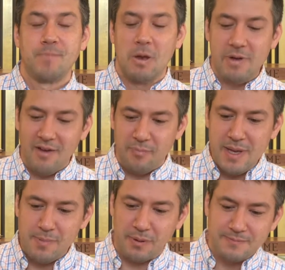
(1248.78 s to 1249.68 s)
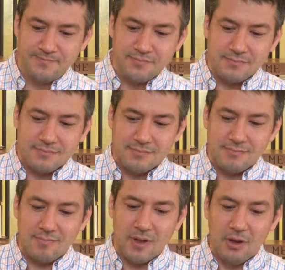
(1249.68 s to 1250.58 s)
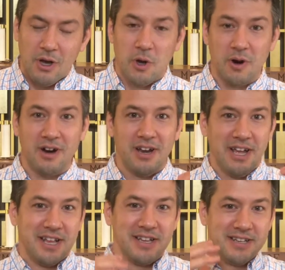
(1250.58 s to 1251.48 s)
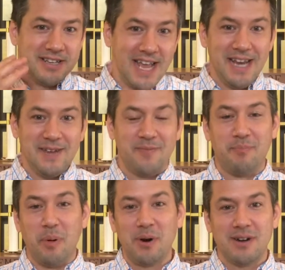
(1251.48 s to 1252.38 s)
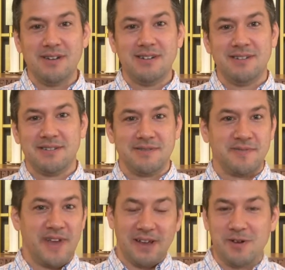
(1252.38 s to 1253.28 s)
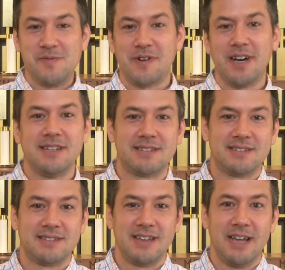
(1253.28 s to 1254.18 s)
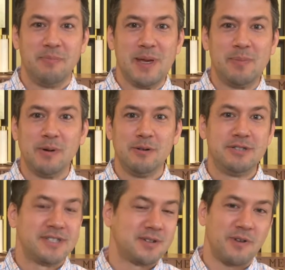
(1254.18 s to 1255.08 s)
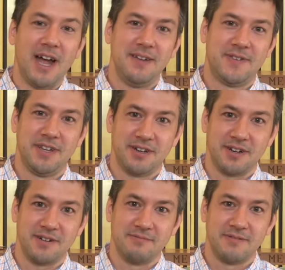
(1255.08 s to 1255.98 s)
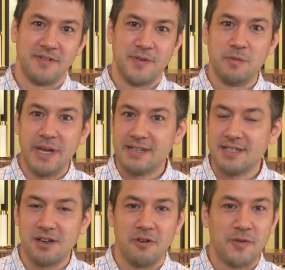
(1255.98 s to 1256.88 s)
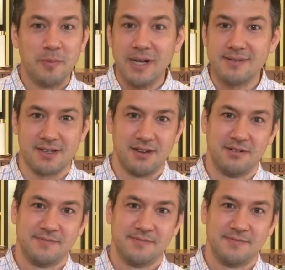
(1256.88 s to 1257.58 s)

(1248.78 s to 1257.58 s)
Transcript: We have people who are native-born Vancouverites and people who just arrived here a few weeks ago, a few months ago.